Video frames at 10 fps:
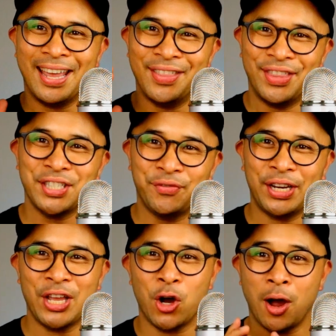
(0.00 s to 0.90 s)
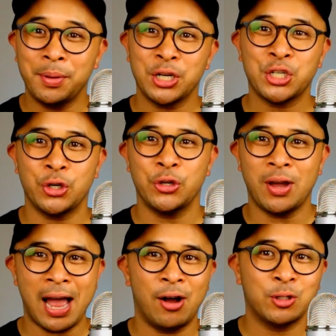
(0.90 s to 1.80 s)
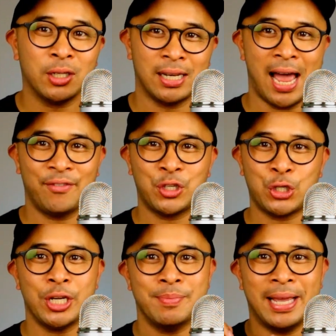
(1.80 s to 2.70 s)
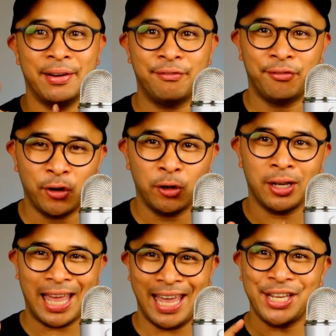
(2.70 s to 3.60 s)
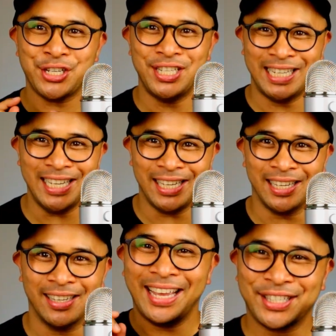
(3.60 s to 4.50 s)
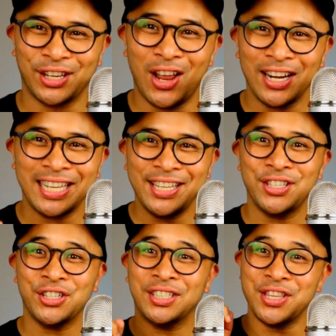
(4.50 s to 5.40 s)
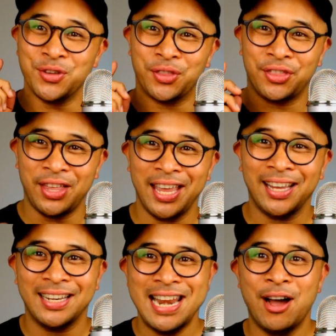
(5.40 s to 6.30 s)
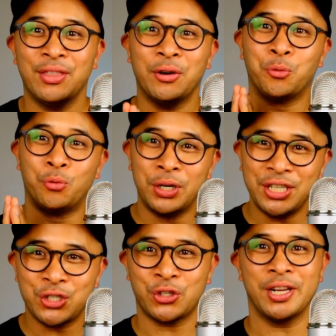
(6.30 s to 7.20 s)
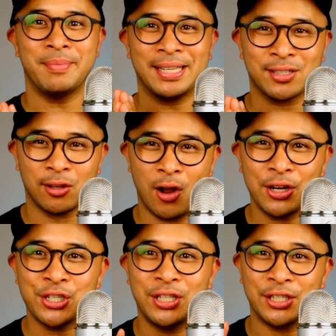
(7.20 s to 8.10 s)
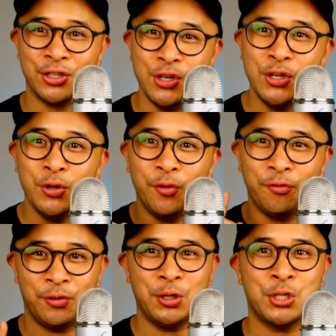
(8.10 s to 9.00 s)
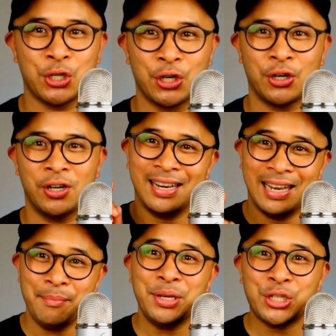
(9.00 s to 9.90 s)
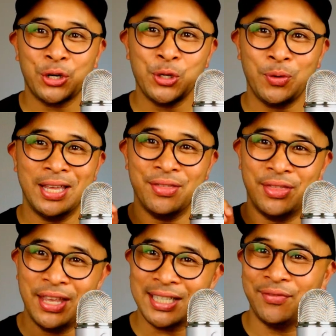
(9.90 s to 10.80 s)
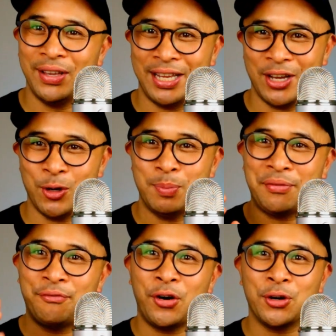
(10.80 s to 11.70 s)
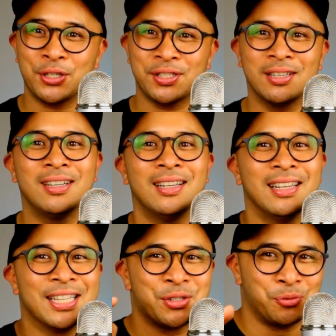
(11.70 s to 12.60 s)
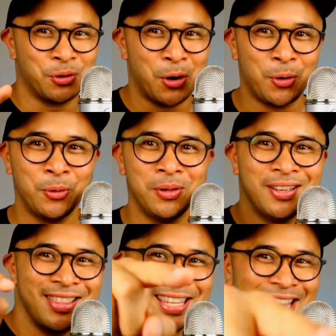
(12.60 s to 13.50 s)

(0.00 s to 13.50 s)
In this video, I'm gonna show you how to live stream in full HD. It's a lot easier than you think now that Restream has launched this new feature. Let me show you in this video, but first, let's roll the